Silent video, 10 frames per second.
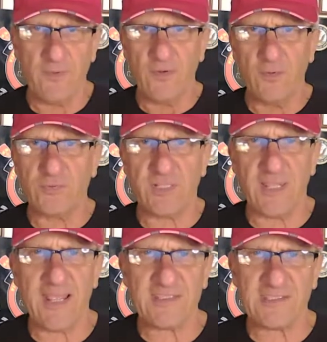who was the
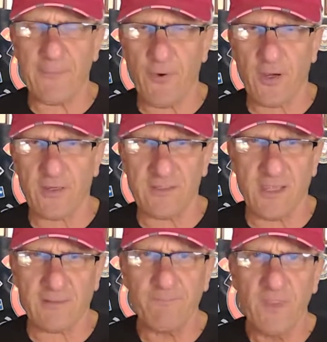landscape
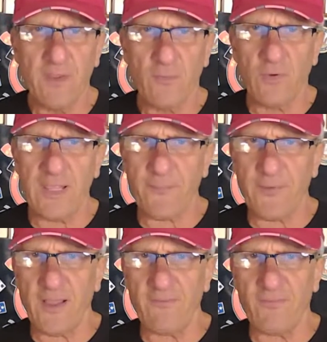architect, what
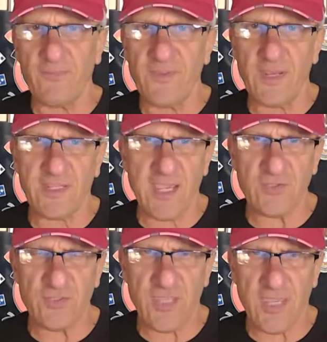happened on
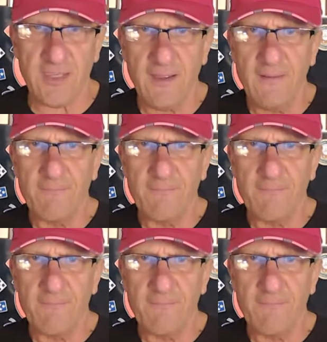dedication day,